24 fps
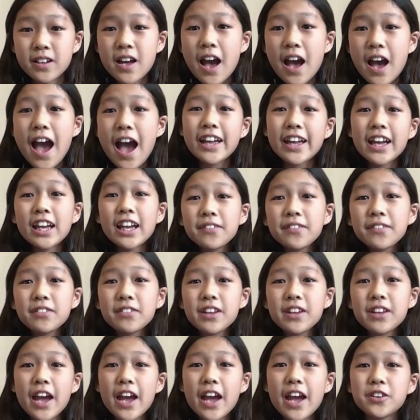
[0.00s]
I can't
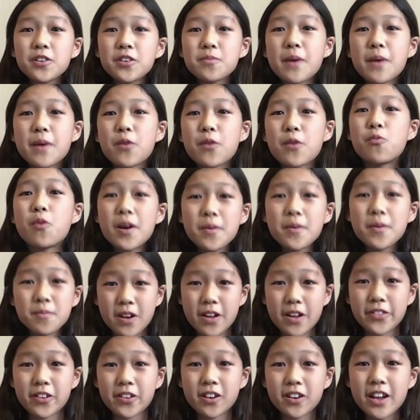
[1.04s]
even handle my one
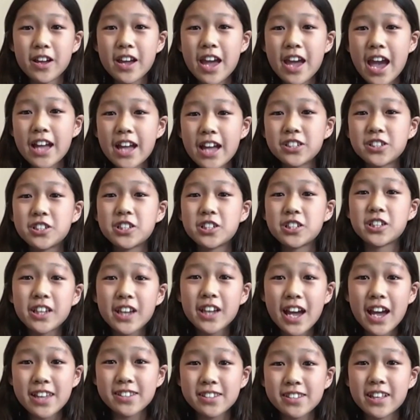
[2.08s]
brother, and she
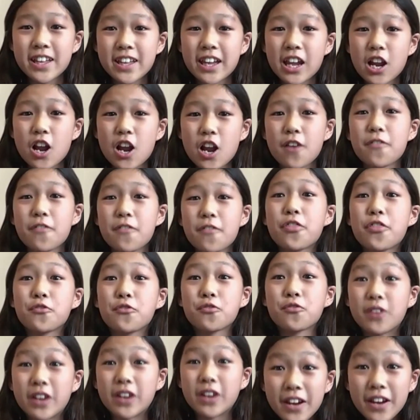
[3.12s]
has to take care of
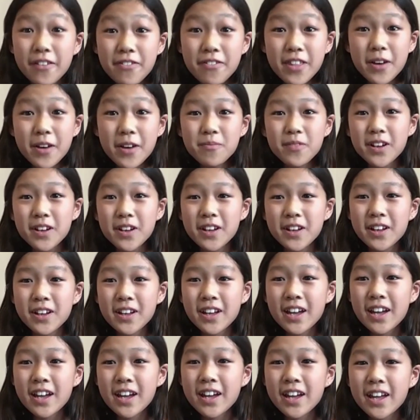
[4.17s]
three of
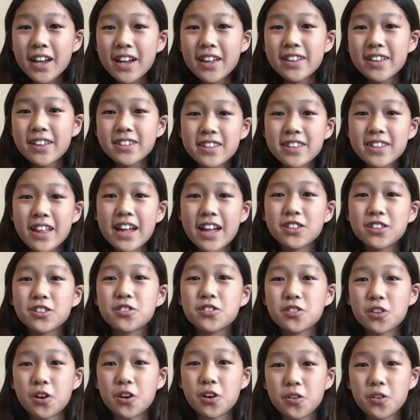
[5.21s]
mine. Isn't that
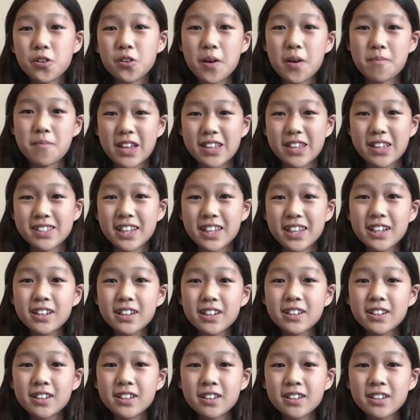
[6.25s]
so amazing?
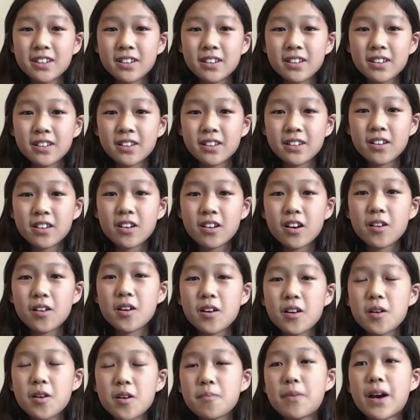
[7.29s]

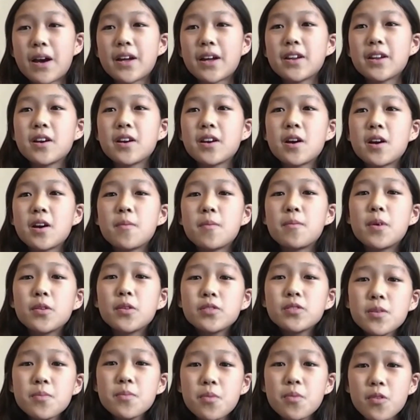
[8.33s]
But most
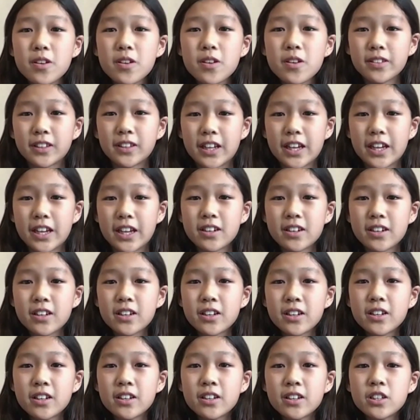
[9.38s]
importantly,
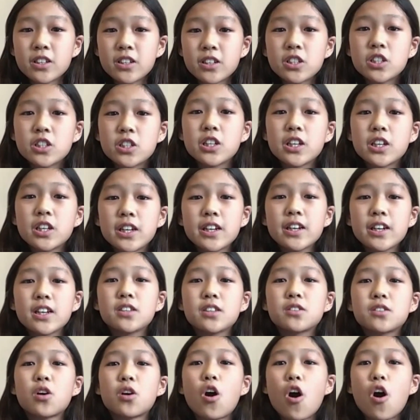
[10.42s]
she is
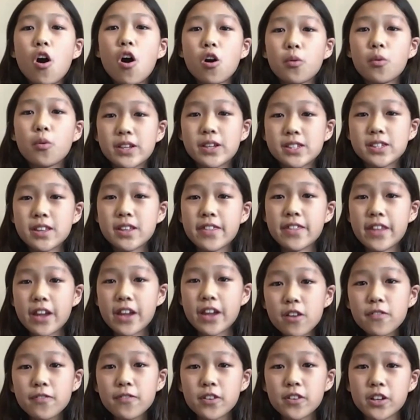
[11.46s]
always there
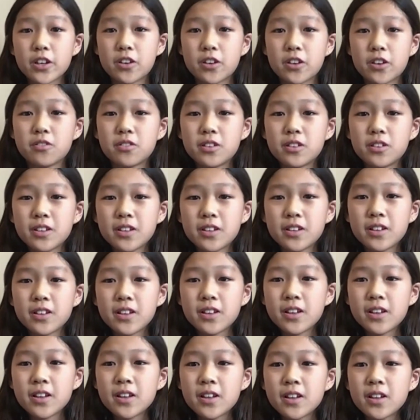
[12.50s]
for you.
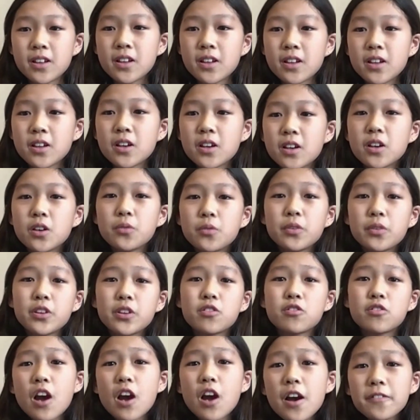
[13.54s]
When
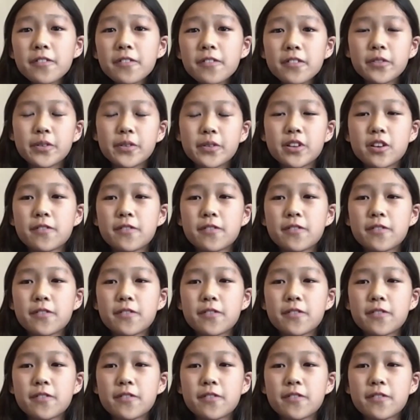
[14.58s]
you're